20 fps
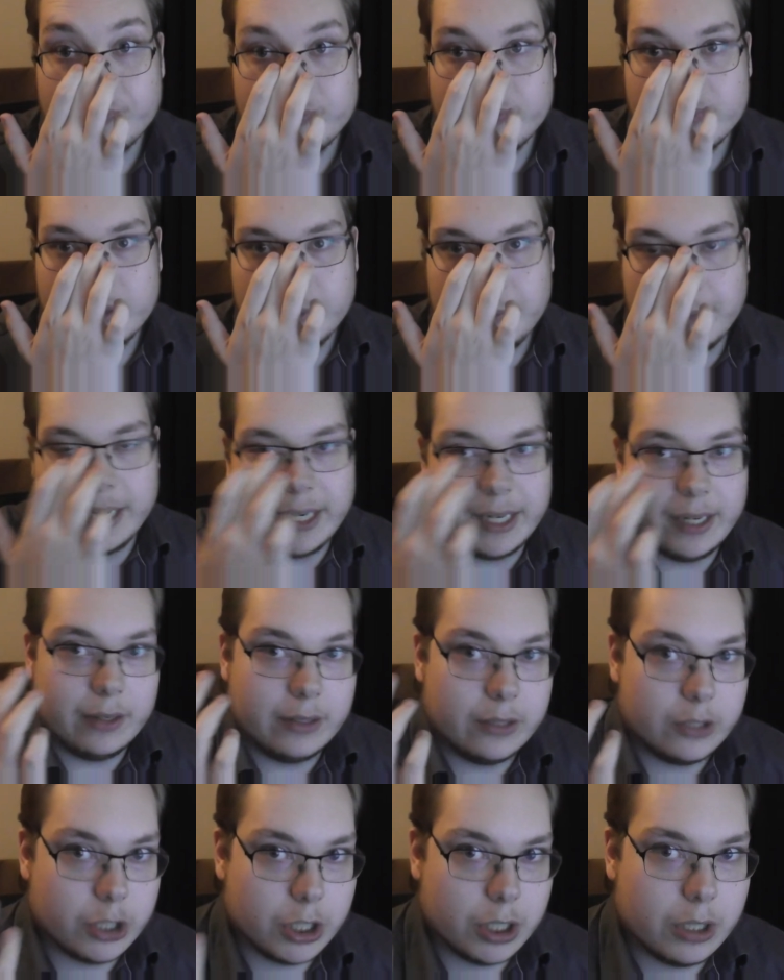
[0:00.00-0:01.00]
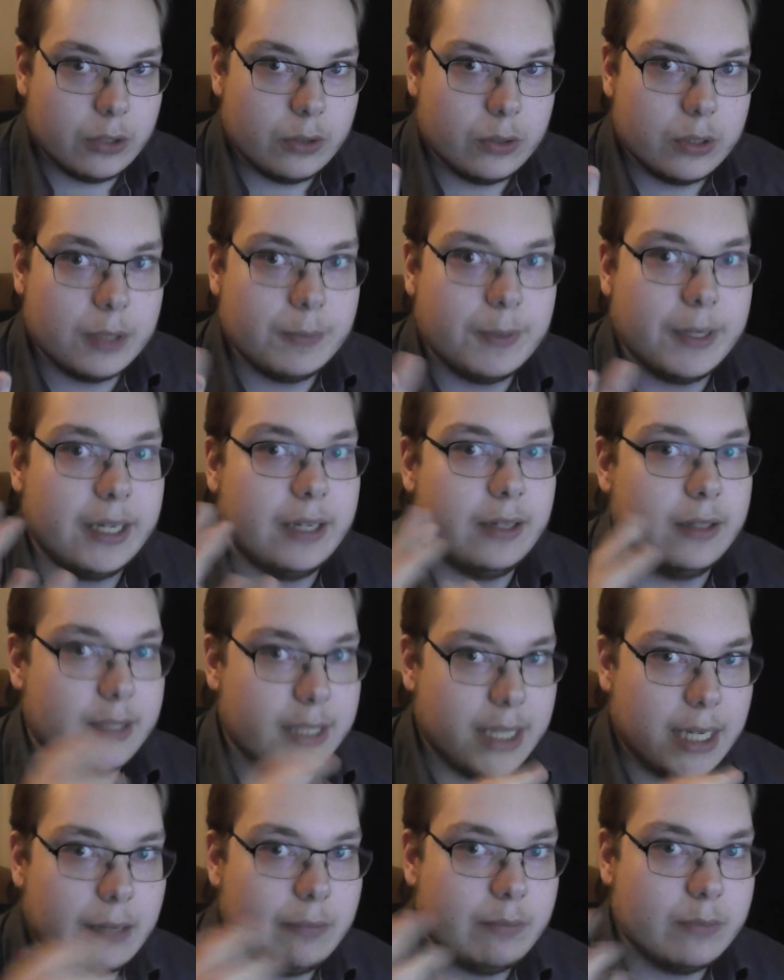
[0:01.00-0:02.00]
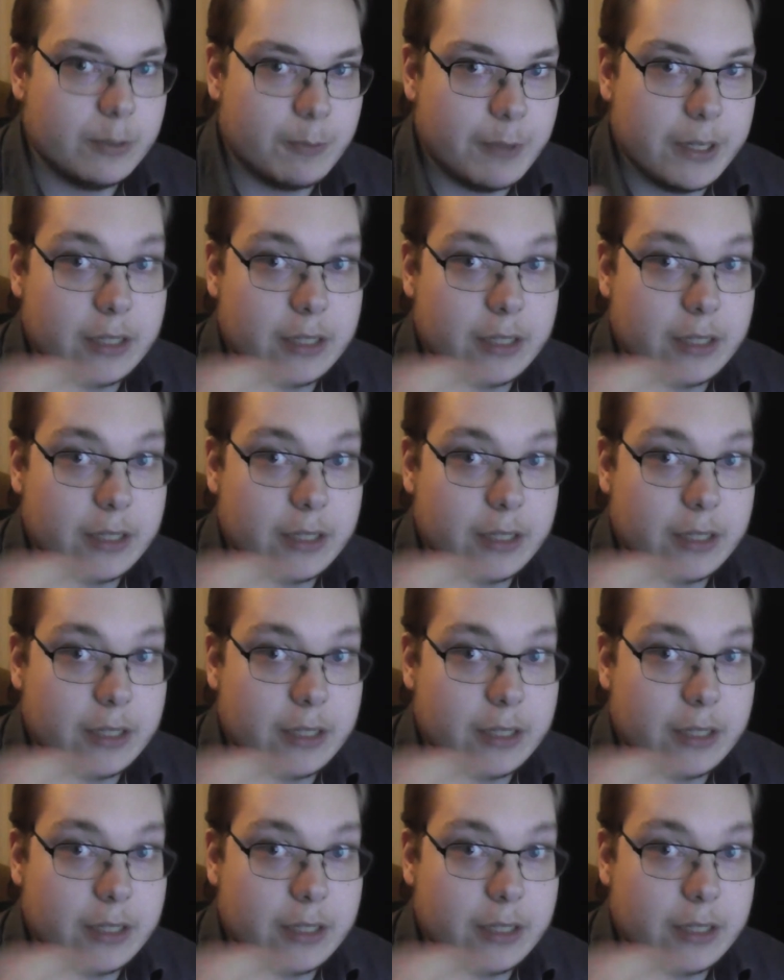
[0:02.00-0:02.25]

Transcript: depending on the joke, depending on time, space,